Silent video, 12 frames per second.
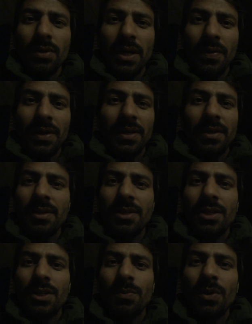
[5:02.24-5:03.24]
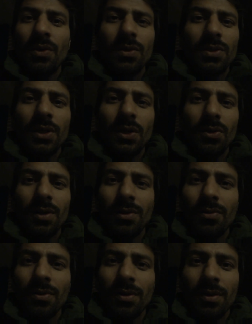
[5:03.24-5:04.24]
have any diseases because they know the
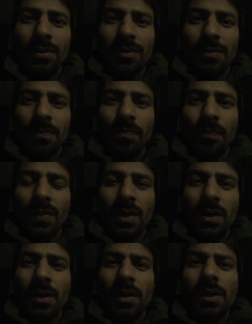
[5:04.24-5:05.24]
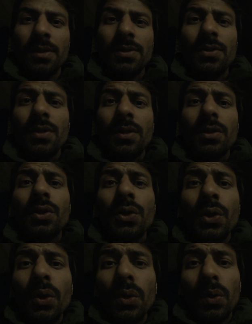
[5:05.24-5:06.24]
truth it's
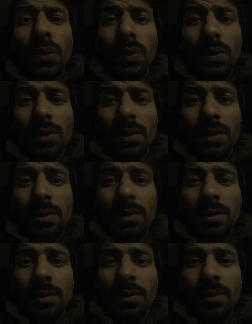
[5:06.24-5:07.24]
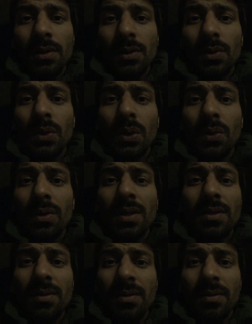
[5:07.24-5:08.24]
you who don't know
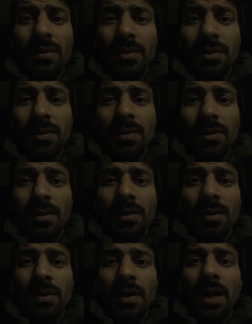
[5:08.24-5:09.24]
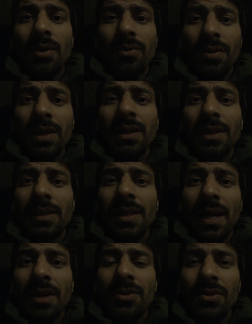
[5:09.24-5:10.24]
the truth and who think that
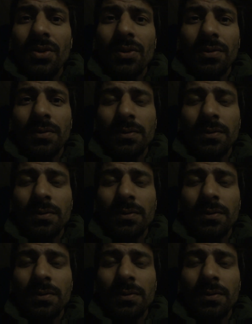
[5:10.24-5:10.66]
they are true